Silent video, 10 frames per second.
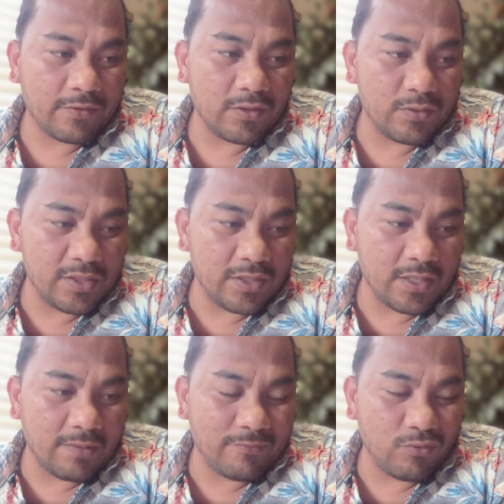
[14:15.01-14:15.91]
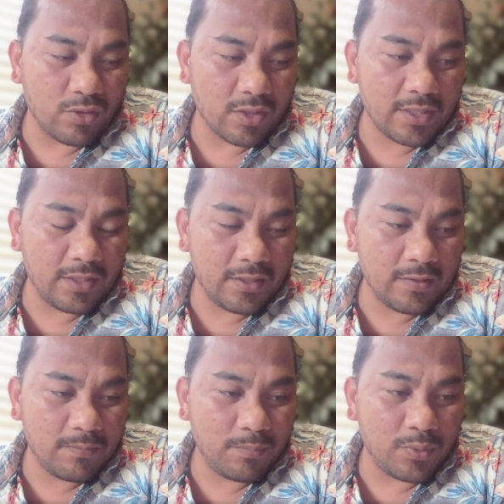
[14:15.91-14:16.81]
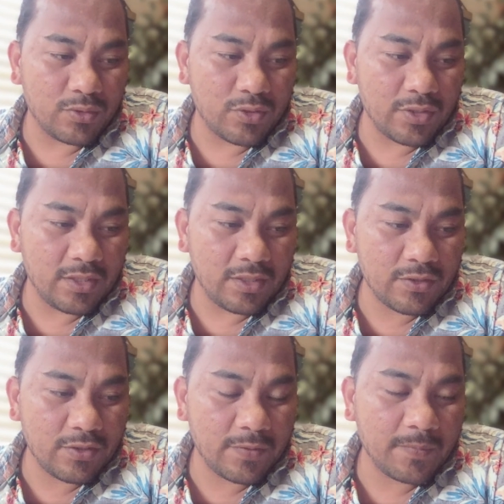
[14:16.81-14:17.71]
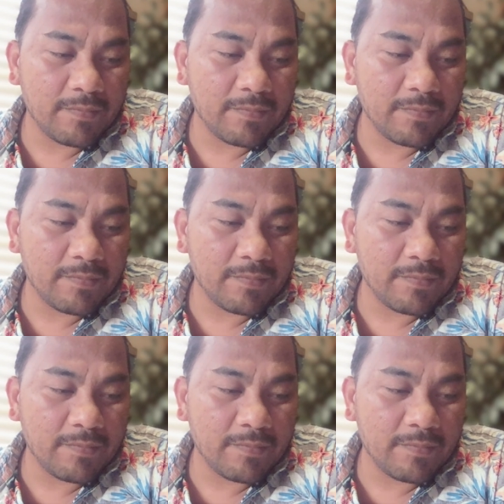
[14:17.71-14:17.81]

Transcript: those years of work in the poultry industry,